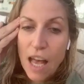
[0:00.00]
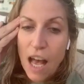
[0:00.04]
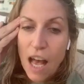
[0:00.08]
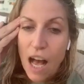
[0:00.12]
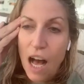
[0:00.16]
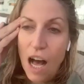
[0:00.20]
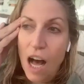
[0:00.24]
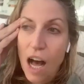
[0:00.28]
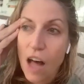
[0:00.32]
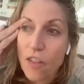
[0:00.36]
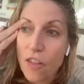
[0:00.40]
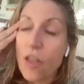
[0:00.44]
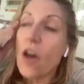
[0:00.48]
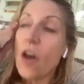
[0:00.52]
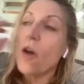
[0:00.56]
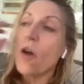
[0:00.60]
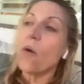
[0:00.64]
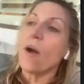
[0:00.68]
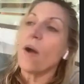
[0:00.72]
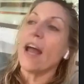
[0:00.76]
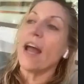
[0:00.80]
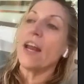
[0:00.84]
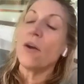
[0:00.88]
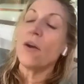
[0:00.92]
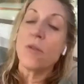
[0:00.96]
Although
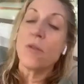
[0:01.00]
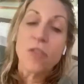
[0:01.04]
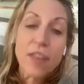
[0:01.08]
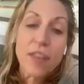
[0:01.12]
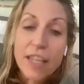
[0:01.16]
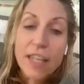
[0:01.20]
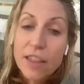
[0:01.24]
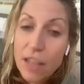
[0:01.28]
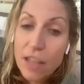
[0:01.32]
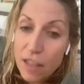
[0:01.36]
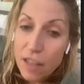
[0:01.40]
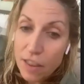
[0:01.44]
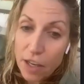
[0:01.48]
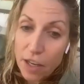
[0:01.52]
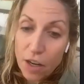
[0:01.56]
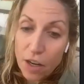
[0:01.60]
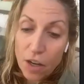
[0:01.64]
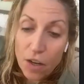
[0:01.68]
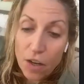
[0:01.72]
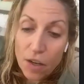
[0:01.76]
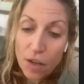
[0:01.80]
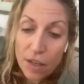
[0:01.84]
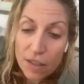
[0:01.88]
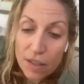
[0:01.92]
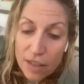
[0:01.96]
I don't think that
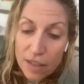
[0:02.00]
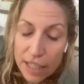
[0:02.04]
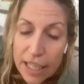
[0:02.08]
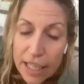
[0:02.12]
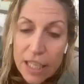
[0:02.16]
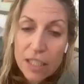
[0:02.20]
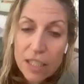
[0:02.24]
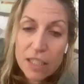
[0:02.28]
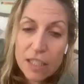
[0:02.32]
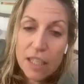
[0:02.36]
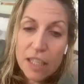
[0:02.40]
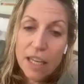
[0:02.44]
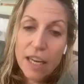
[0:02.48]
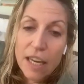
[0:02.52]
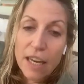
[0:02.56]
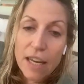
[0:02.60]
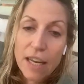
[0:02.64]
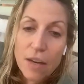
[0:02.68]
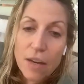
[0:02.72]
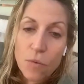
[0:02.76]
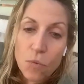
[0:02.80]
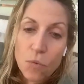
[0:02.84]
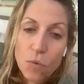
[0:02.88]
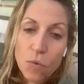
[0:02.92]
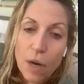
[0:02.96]
they're
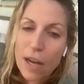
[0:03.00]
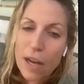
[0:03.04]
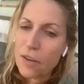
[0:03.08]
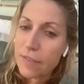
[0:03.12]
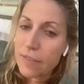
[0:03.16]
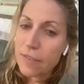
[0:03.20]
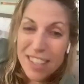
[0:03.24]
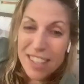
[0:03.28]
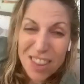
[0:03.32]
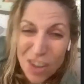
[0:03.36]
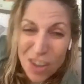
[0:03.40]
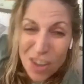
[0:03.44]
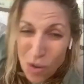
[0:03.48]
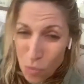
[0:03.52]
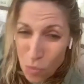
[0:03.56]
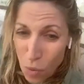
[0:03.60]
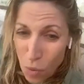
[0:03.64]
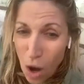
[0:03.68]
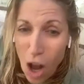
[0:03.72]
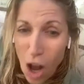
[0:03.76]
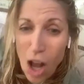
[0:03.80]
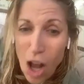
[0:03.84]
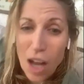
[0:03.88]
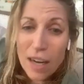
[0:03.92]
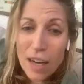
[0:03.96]
legally, I don't think they're
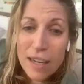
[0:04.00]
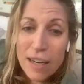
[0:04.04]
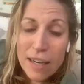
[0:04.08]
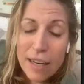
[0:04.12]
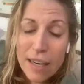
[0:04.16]
wrong.